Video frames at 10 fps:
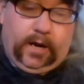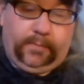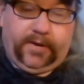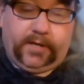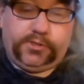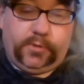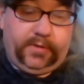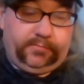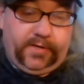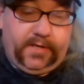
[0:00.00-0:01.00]
I've got
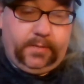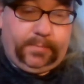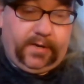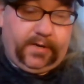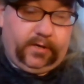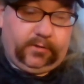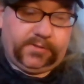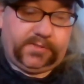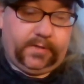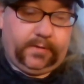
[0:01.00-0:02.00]
Jody Reed, Bud
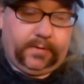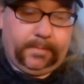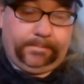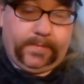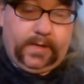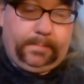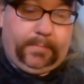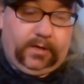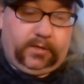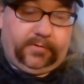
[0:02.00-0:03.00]
Harrelson,
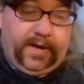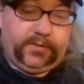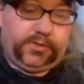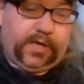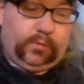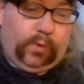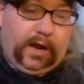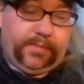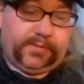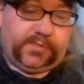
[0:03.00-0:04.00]
Mark Grant, John
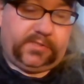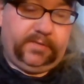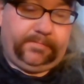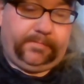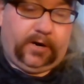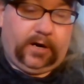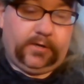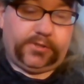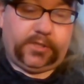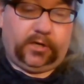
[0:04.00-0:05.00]
Wathan, Steve
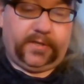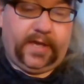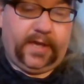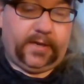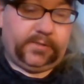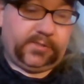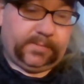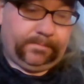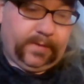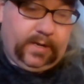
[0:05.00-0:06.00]
Farr, Charlie
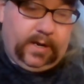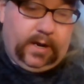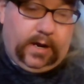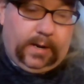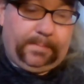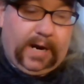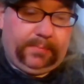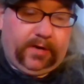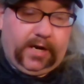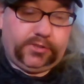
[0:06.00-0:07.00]
Hayes, uh,
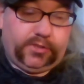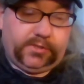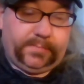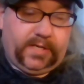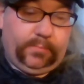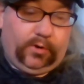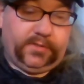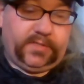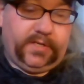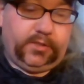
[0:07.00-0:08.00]
Bob Rogers, Mickey
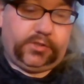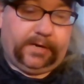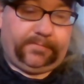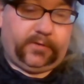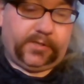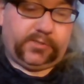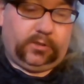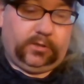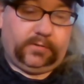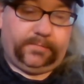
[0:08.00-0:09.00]
Morandini, Jeff
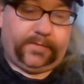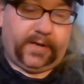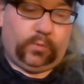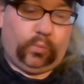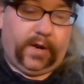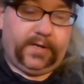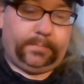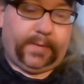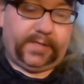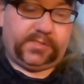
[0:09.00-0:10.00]
Russell, Frank White,
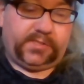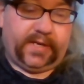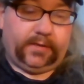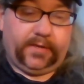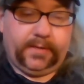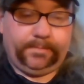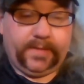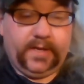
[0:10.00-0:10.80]
Mike Stanley,